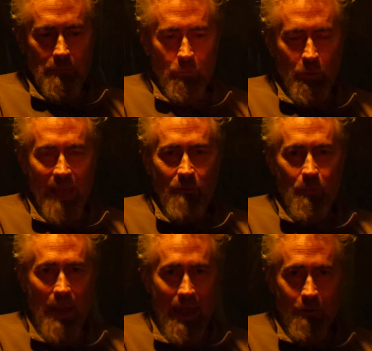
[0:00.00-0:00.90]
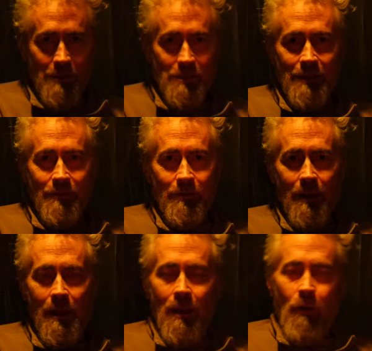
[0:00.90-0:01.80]
We have a power center.
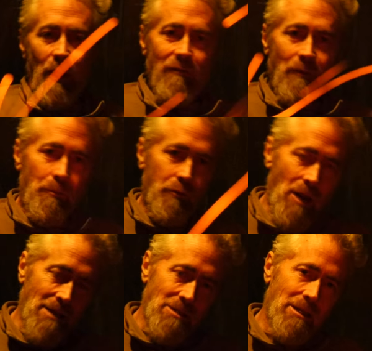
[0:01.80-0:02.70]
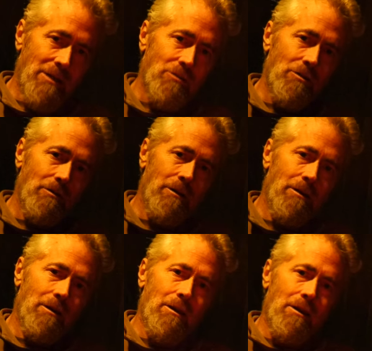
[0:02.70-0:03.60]
We have a processor.
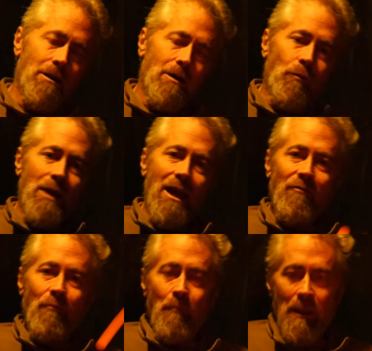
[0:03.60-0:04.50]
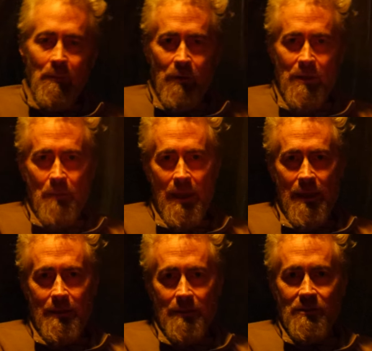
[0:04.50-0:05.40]
We have memory
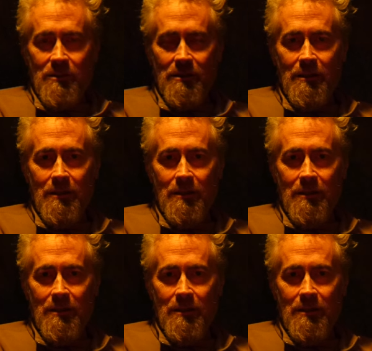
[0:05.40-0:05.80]
banks.